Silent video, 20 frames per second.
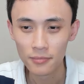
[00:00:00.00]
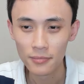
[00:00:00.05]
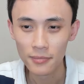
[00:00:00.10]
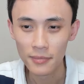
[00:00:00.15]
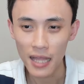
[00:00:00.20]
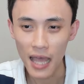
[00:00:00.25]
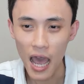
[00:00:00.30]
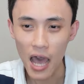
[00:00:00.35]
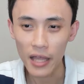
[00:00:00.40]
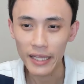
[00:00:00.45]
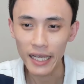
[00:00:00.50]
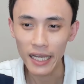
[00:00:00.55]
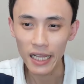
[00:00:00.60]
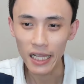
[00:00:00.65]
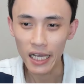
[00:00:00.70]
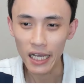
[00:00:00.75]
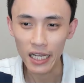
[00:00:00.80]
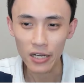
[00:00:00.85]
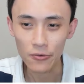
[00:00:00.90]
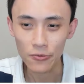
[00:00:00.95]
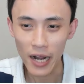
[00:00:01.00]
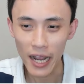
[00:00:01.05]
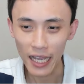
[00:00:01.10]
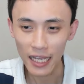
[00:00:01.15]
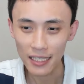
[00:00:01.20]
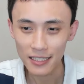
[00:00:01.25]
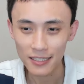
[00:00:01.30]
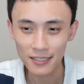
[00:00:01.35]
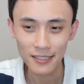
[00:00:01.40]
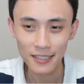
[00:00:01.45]
Now they look
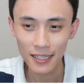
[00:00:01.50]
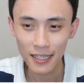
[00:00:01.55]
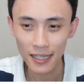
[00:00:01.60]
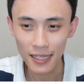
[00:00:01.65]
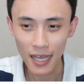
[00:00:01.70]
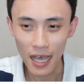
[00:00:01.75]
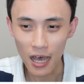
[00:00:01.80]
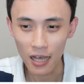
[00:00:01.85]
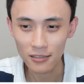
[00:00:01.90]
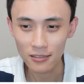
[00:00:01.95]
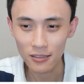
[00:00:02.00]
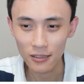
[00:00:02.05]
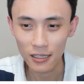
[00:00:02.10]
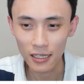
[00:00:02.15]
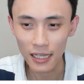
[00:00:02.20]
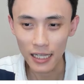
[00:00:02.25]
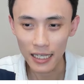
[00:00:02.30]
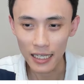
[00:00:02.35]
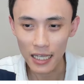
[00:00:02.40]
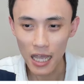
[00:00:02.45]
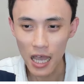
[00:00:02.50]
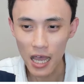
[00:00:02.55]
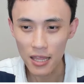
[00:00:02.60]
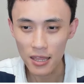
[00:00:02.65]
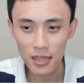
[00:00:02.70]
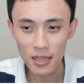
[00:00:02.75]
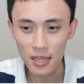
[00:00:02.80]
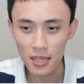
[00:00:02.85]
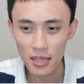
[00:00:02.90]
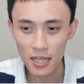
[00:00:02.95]
right. Then also click
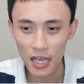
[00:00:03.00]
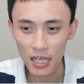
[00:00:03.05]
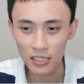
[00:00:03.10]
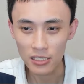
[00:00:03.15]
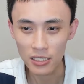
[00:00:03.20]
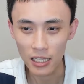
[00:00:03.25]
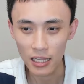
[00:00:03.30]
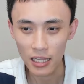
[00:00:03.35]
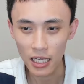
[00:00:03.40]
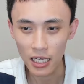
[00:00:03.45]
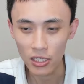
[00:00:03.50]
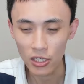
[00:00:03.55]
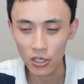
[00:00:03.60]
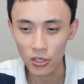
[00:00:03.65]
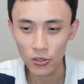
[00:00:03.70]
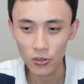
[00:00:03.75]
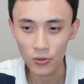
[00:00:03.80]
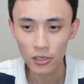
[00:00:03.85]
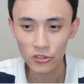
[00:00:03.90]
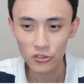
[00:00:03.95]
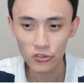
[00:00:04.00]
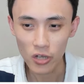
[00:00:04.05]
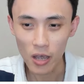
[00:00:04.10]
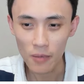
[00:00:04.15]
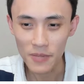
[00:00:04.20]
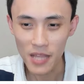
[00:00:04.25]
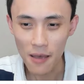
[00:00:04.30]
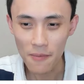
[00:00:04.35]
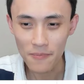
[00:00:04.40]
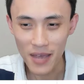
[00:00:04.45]
on this little
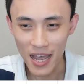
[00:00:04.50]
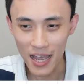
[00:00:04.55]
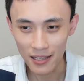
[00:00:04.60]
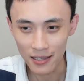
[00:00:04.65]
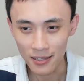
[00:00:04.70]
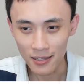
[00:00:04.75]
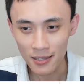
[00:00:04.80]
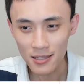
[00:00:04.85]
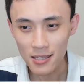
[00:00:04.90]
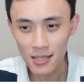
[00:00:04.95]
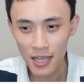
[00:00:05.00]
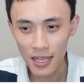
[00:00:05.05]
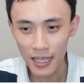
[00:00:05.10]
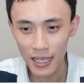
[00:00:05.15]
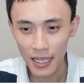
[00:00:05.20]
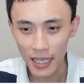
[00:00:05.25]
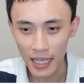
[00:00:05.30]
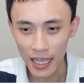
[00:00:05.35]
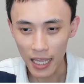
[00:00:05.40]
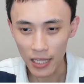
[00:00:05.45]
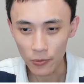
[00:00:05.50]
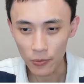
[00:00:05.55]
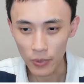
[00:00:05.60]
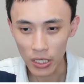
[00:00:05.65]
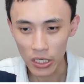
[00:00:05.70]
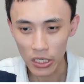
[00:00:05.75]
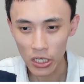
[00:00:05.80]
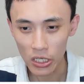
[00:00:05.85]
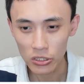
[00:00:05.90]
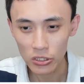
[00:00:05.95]
drop down button, and
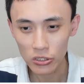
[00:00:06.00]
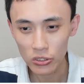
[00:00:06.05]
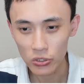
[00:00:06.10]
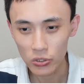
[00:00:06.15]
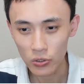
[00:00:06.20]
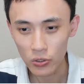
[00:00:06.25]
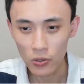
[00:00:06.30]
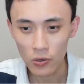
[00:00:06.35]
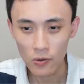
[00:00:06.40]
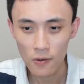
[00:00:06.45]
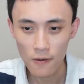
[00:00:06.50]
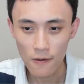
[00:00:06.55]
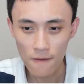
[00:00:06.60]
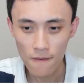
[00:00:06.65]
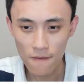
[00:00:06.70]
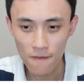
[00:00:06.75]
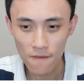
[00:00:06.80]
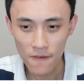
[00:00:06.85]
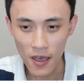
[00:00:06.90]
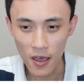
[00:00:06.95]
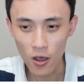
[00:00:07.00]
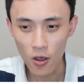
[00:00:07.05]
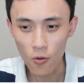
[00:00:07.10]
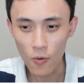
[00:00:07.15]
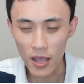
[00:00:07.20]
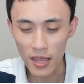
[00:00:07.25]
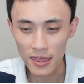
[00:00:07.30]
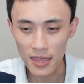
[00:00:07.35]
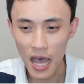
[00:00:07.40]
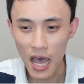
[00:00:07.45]
we're going to do fill
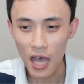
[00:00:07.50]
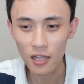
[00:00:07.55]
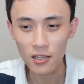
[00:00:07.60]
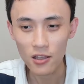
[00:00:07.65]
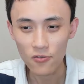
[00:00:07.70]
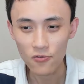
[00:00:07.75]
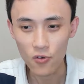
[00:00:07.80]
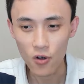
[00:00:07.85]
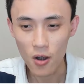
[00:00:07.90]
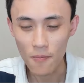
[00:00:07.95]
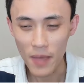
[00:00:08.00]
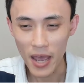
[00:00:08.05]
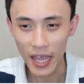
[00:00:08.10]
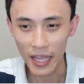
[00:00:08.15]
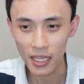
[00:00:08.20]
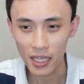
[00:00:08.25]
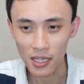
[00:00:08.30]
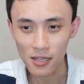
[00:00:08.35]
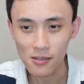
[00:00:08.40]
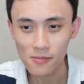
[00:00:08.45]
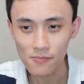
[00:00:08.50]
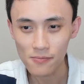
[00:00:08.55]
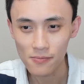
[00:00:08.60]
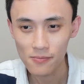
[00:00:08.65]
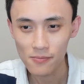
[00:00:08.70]
without formatting.